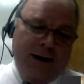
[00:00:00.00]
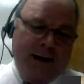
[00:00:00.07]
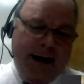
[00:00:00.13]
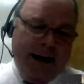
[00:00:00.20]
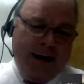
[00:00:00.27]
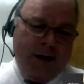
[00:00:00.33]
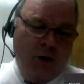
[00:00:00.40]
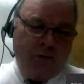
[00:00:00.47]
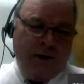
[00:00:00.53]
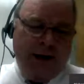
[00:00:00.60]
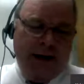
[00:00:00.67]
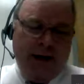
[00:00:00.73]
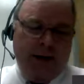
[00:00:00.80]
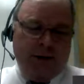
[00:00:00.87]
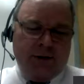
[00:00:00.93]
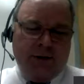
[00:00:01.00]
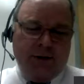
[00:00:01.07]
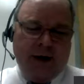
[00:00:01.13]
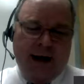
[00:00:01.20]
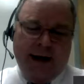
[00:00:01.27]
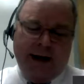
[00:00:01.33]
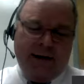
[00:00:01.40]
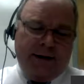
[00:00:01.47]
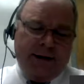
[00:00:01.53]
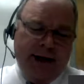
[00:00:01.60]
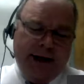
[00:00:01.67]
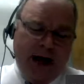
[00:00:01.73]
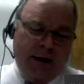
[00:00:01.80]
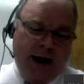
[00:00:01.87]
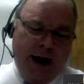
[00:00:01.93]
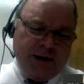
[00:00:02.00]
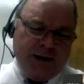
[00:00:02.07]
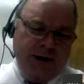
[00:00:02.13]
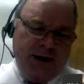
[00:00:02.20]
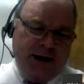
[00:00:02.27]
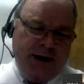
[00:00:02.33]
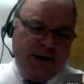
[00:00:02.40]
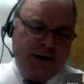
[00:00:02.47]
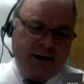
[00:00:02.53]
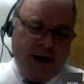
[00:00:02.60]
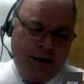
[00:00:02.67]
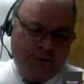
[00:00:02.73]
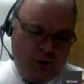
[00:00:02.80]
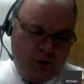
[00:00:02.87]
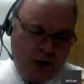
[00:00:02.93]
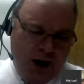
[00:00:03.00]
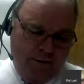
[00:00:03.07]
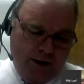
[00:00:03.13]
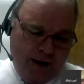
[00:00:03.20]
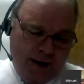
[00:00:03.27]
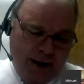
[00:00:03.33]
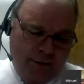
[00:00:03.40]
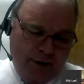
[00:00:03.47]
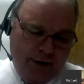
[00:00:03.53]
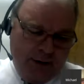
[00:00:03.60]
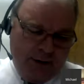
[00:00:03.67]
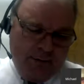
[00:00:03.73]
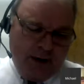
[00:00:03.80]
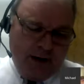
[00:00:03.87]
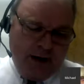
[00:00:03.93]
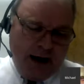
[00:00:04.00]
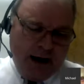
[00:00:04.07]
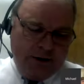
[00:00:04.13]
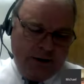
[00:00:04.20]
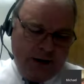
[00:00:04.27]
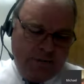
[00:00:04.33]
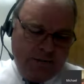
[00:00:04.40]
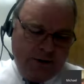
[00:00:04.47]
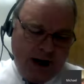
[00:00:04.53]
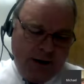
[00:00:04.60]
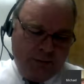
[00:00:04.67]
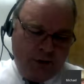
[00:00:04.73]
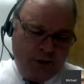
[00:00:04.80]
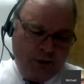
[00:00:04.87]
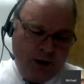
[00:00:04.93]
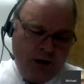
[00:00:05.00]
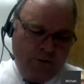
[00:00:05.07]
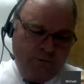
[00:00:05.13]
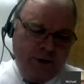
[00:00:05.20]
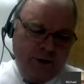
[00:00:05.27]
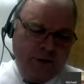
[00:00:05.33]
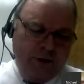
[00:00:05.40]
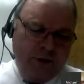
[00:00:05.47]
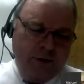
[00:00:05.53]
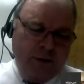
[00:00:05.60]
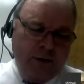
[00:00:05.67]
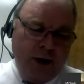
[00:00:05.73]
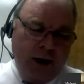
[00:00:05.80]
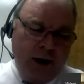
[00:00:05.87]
I'd hope to get into. I didn't think I'd actually get into chapter 12. I would really like to cover chapter 12 with you.